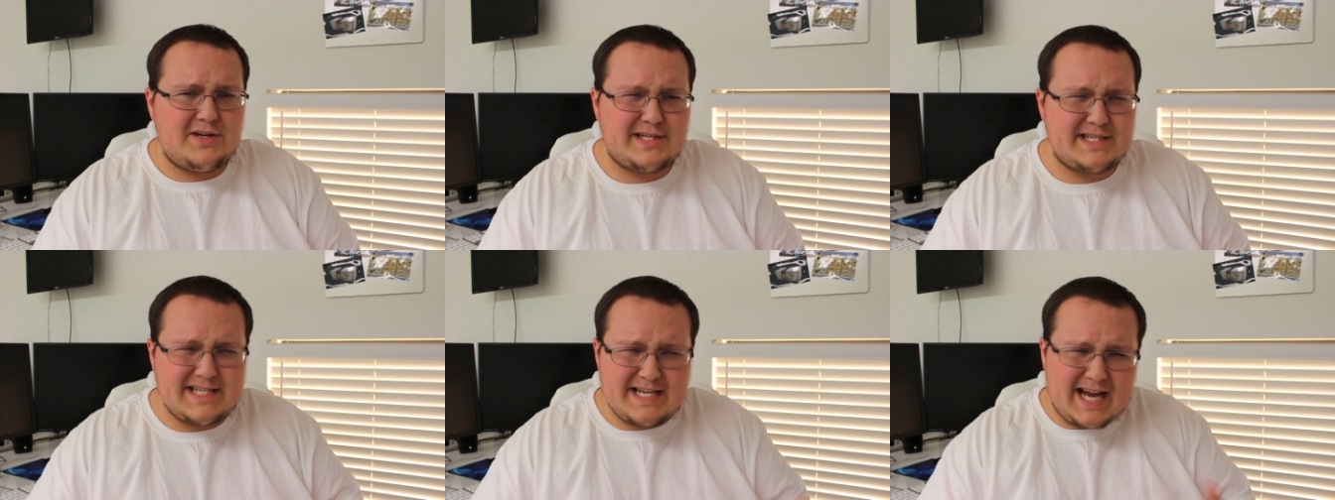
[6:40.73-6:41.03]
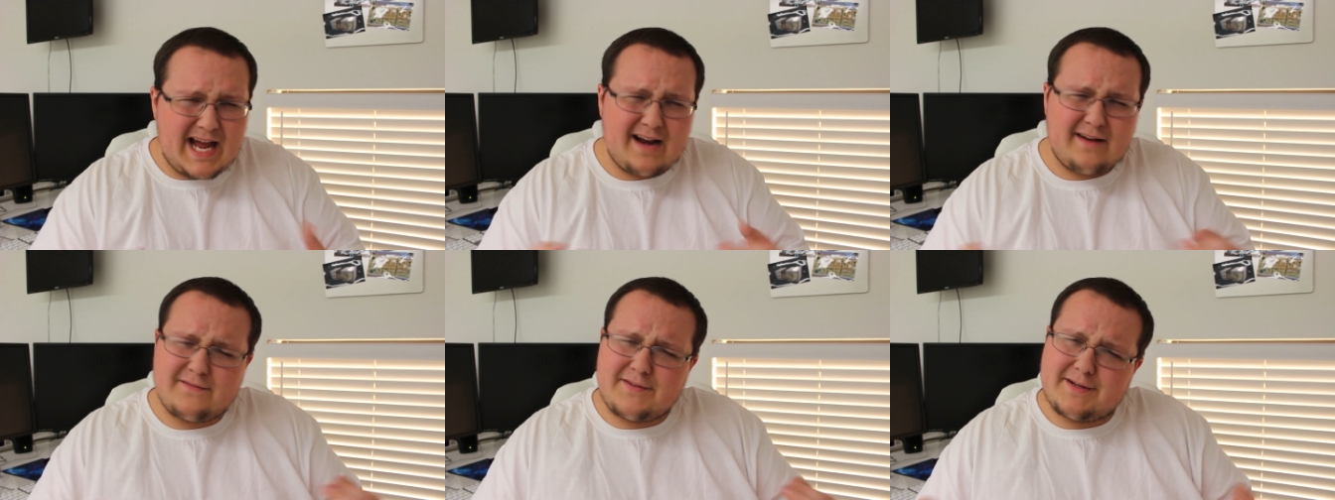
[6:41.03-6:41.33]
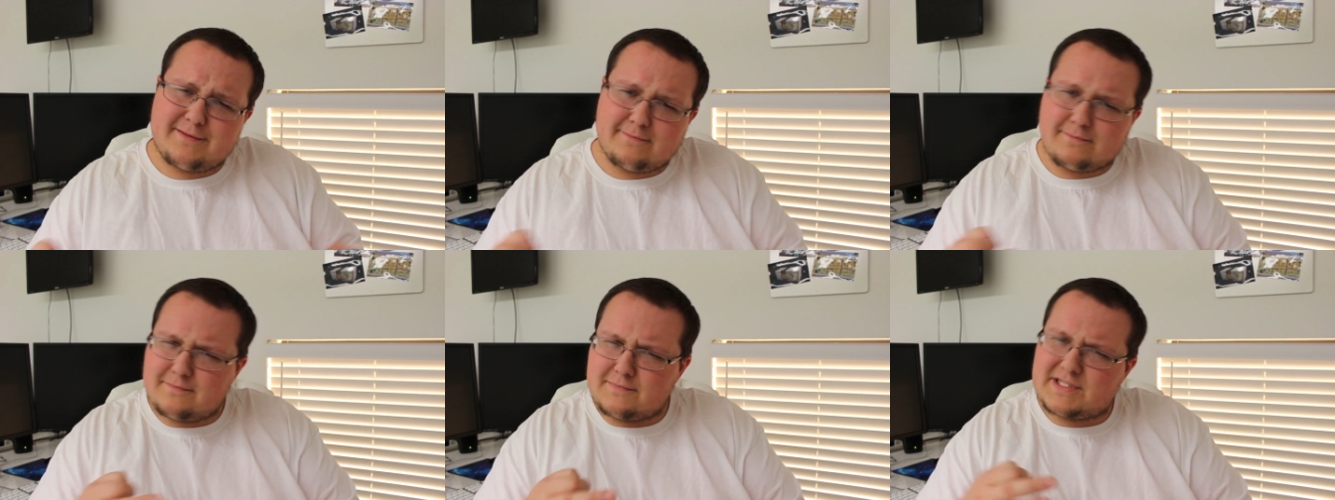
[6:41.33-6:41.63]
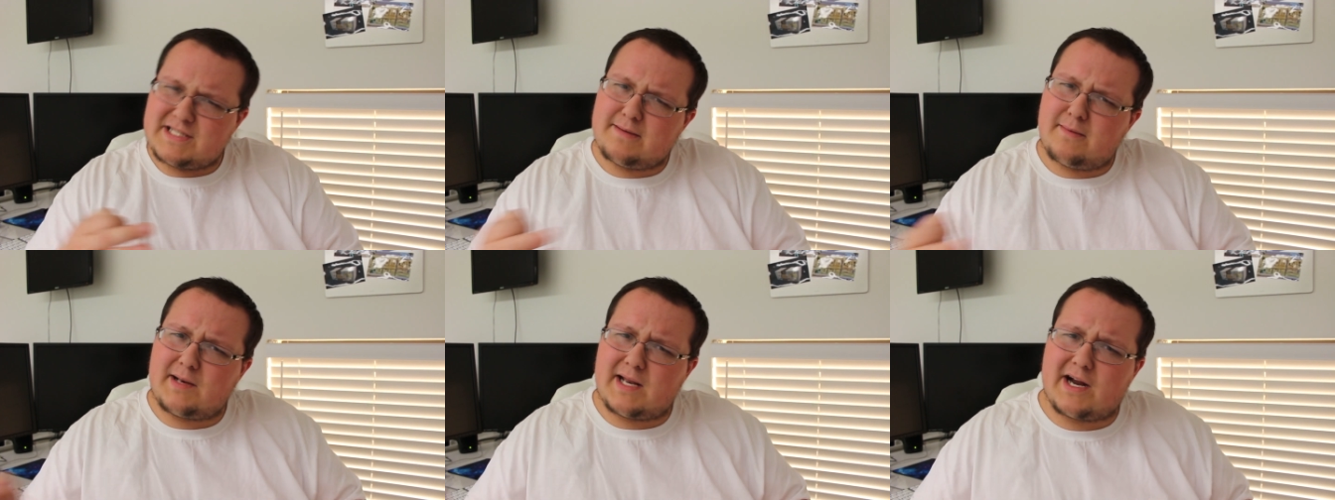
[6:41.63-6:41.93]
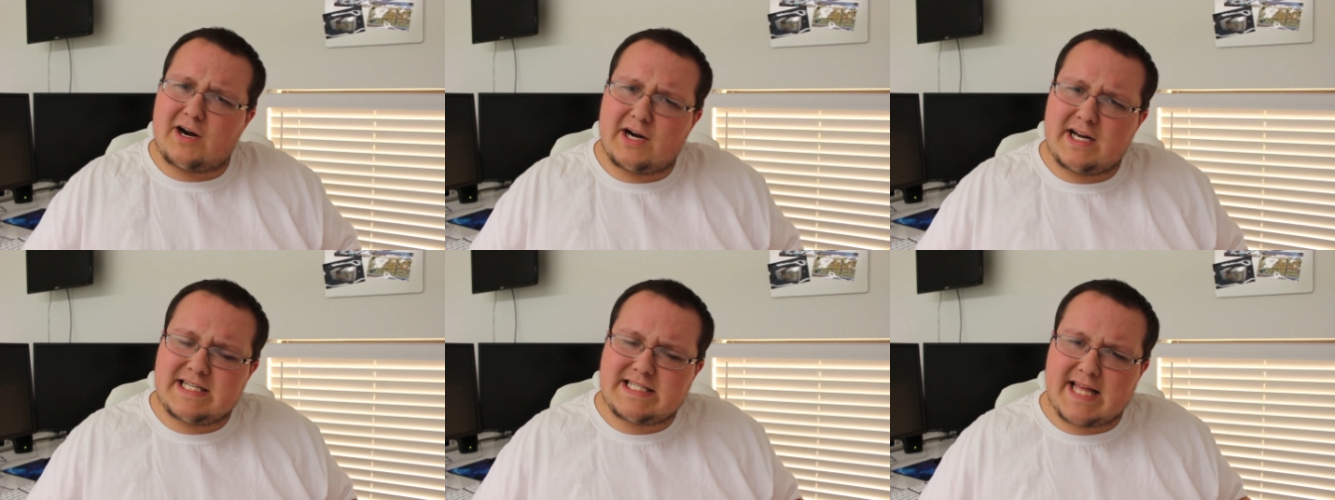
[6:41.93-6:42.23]
You see kind of the
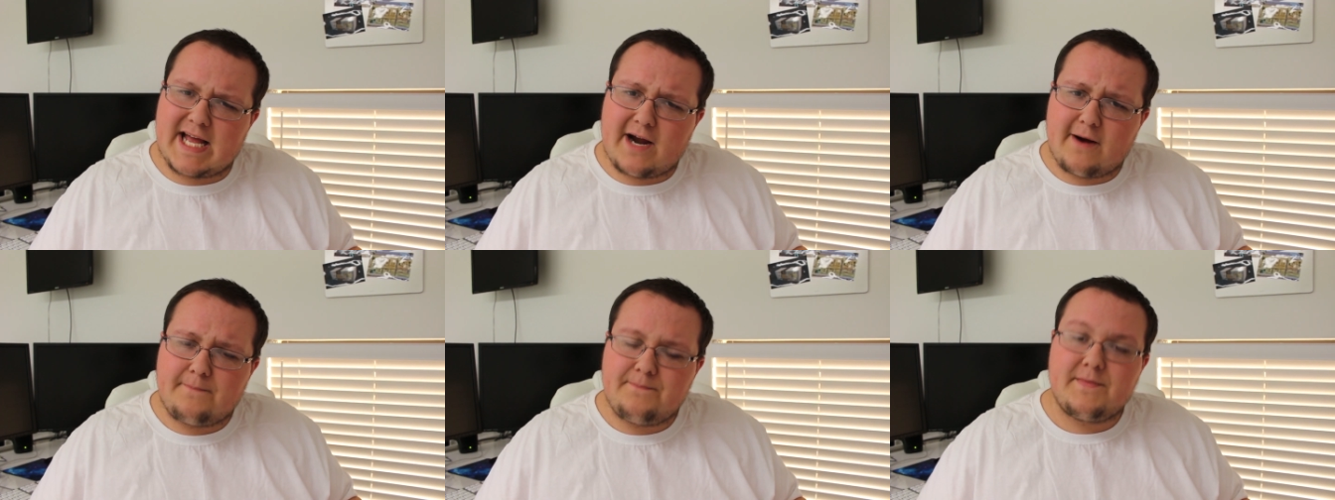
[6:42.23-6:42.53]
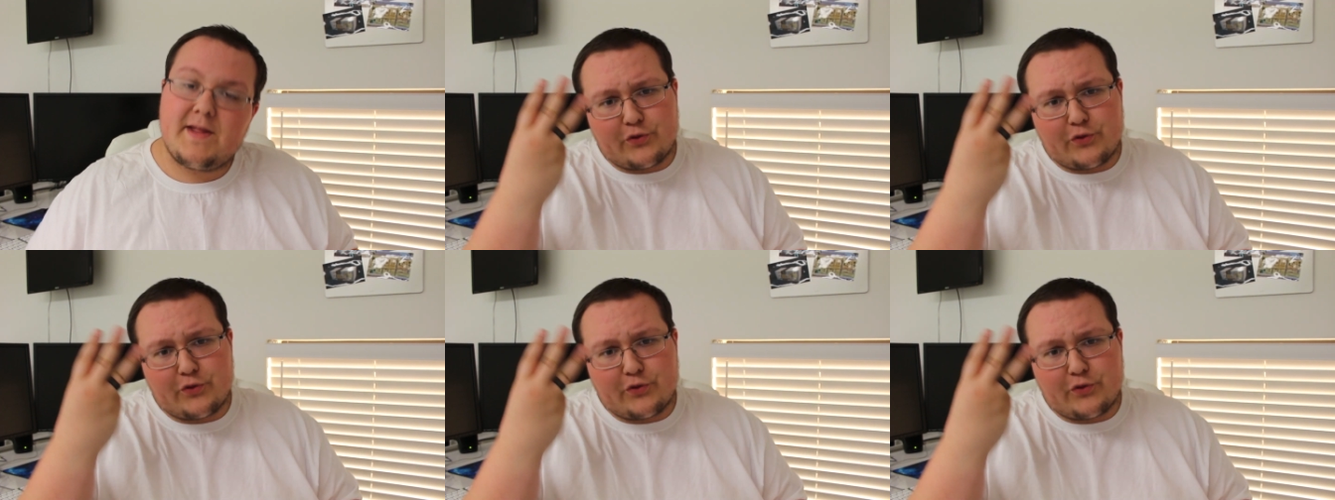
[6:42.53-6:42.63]
similarities there.